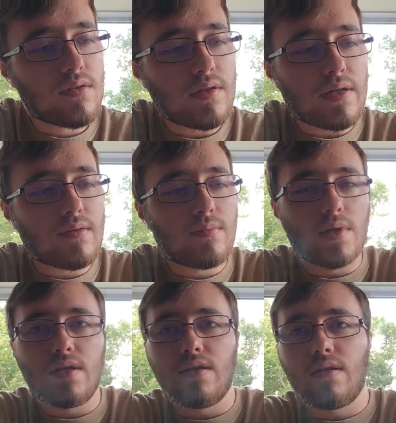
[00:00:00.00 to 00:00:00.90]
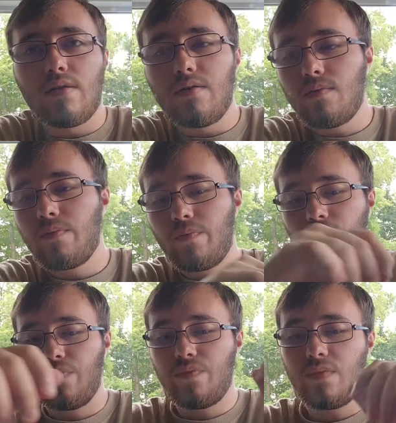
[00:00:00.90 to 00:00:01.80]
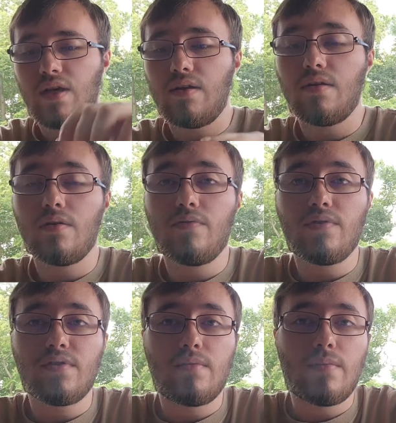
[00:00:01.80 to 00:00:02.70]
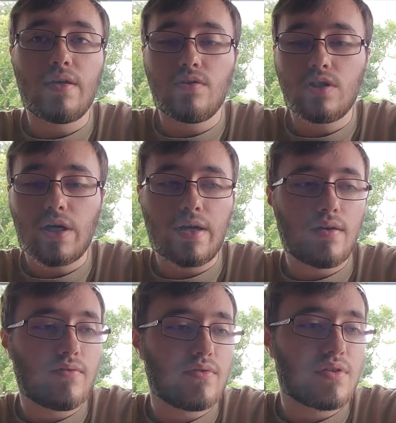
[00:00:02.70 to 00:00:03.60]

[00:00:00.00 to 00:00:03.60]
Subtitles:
Yeah, made in Italy. I didn't know if it said made in China for